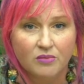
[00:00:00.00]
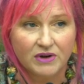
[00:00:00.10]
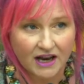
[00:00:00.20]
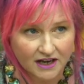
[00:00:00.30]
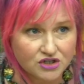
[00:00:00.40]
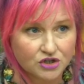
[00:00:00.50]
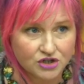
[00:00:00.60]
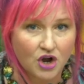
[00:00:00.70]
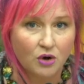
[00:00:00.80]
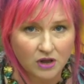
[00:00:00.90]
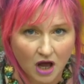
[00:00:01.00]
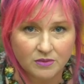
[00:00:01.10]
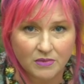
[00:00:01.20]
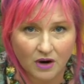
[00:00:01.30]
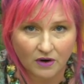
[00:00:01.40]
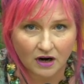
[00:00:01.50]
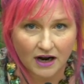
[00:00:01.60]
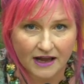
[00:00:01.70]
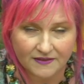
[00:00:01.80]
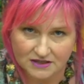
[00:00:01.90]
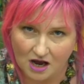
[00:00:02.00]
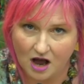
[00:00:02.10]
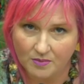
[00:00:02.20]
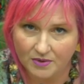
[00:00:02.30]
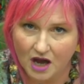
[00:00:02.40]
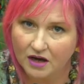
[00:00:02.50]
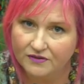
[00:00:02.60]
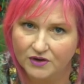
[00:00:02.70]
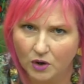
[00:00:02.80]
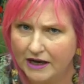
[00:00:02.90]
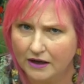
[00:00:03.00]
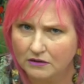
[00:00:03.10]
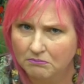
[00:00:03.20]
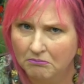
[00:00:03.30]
because there's no lawnmower at the top of your hill.